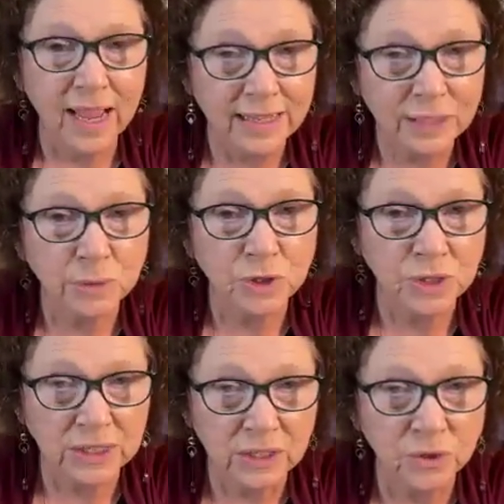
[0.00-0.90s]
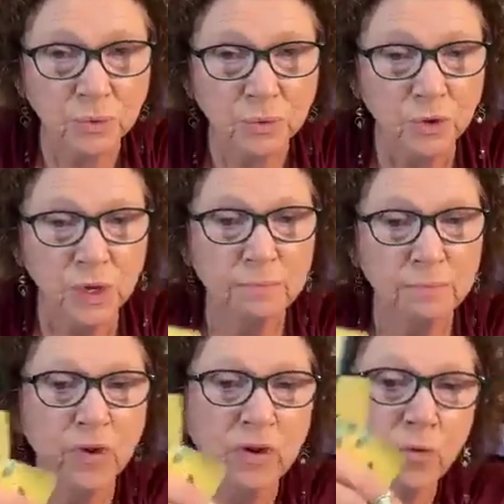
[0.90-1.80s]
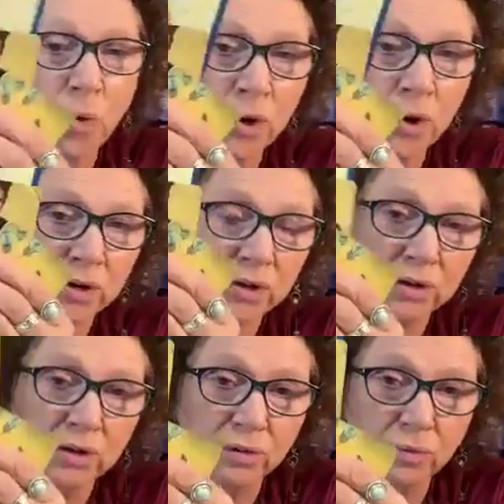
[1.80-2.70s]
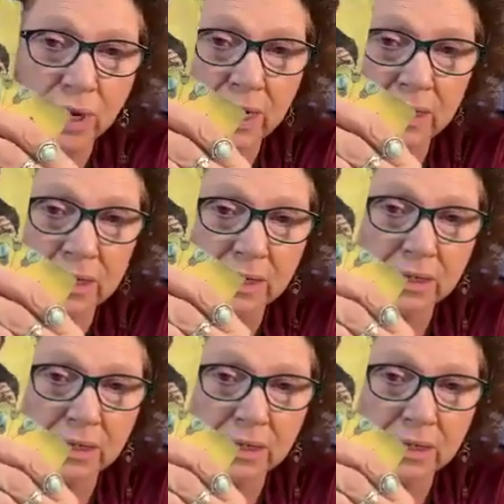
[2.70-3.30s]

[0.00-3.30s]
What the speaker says: And that's what you need to do. You keep moving forward, right?